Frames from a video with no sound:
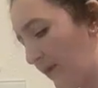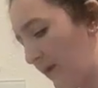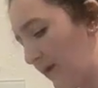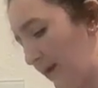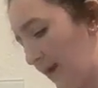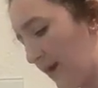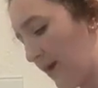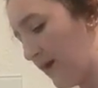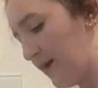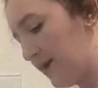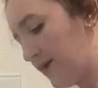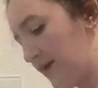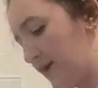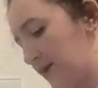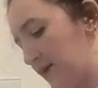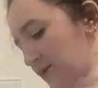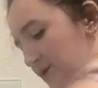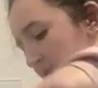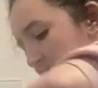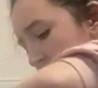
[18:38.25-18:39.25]
Yeah, and then
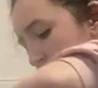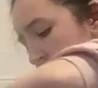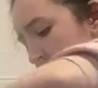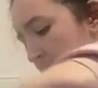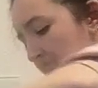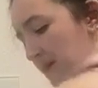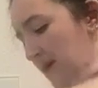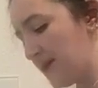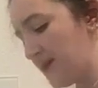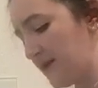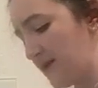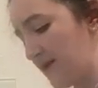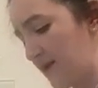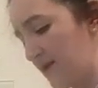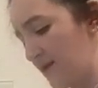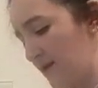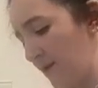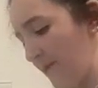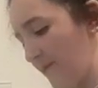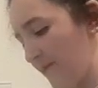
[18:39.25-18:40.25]
you just mix it.